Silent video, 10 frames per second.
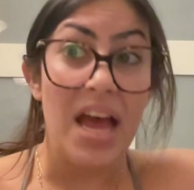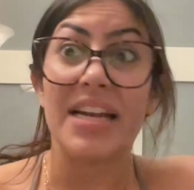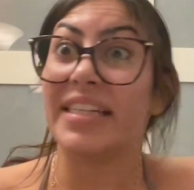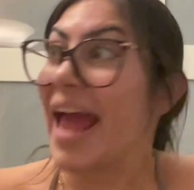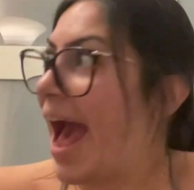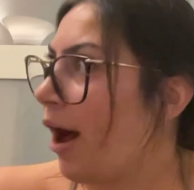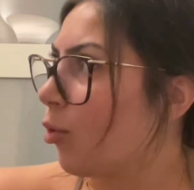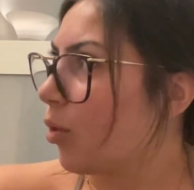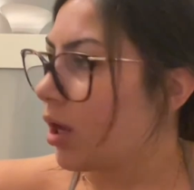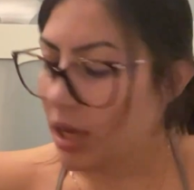
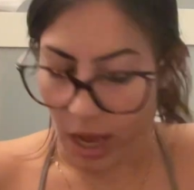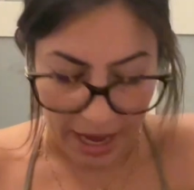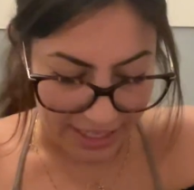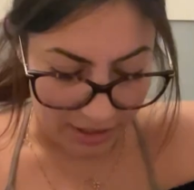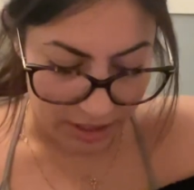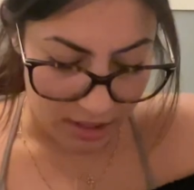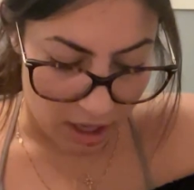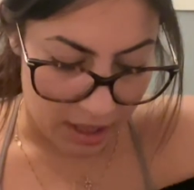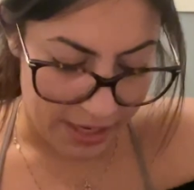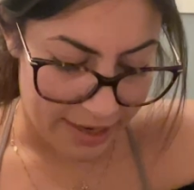Now, I yelled at
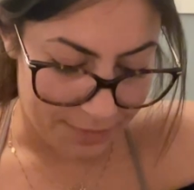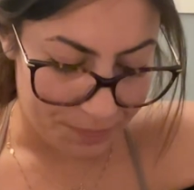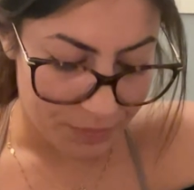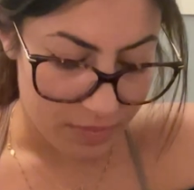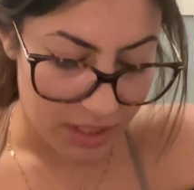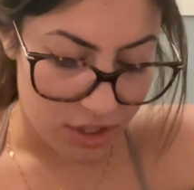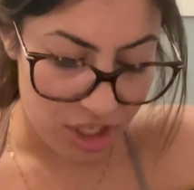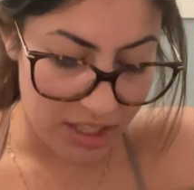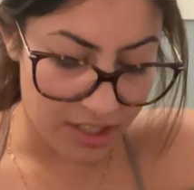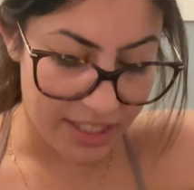Talia.
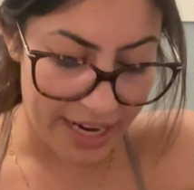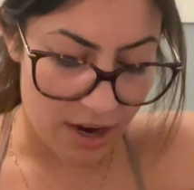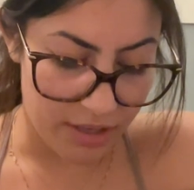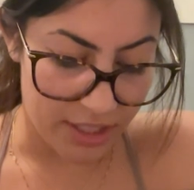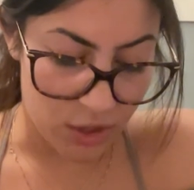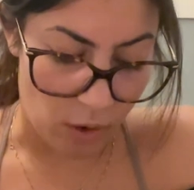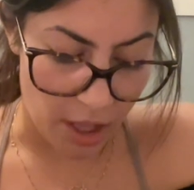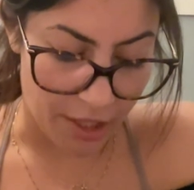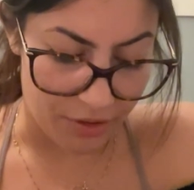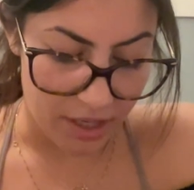She looked down and
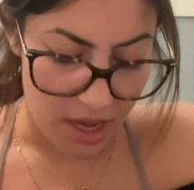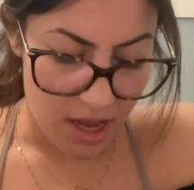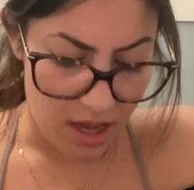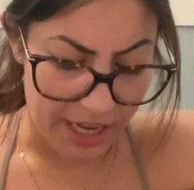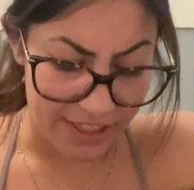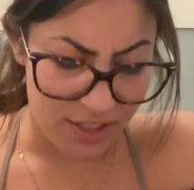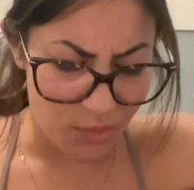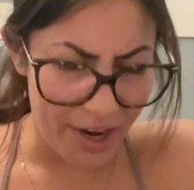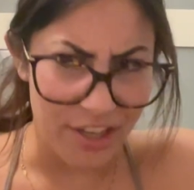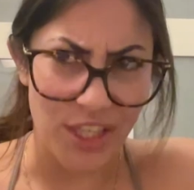swallowed. I
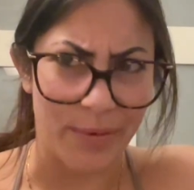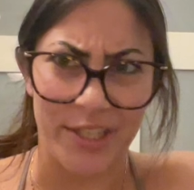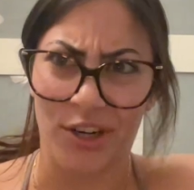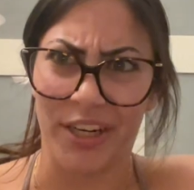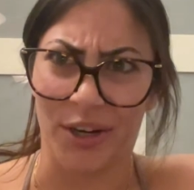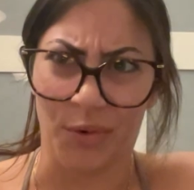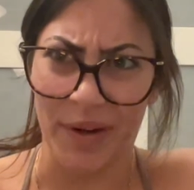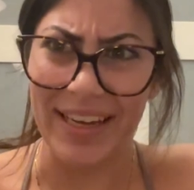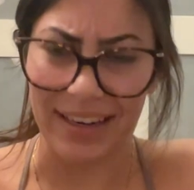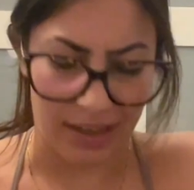swear she was turning
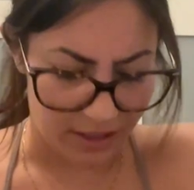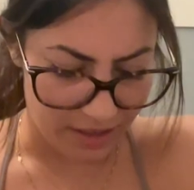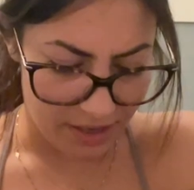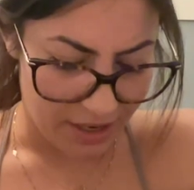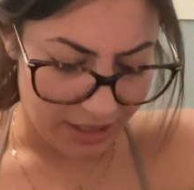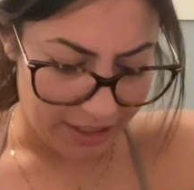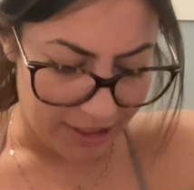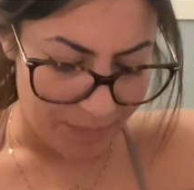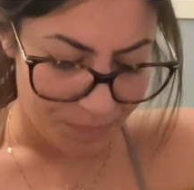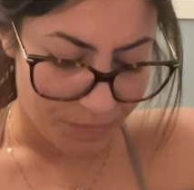green.
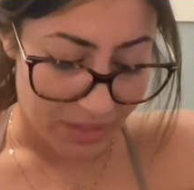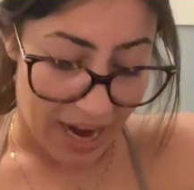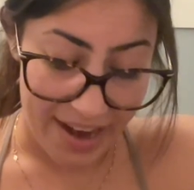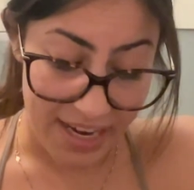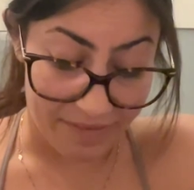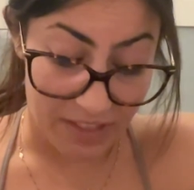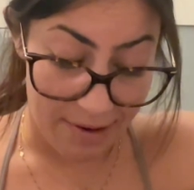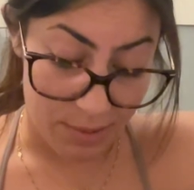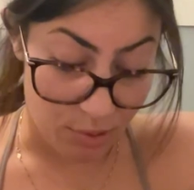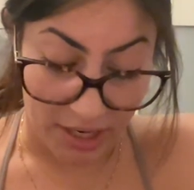I didn't have
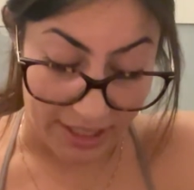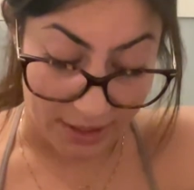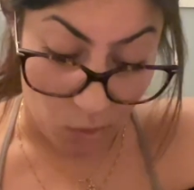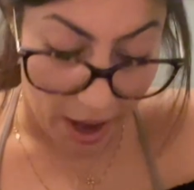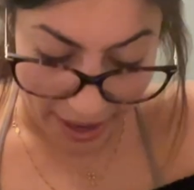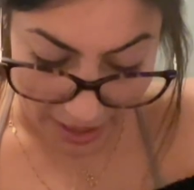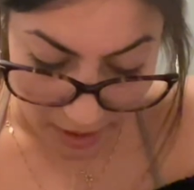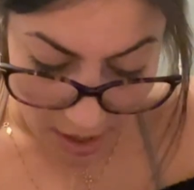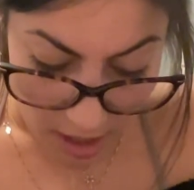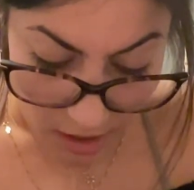time to process why.
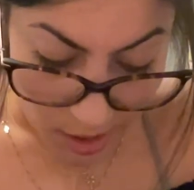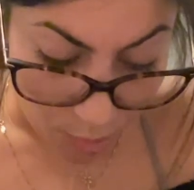The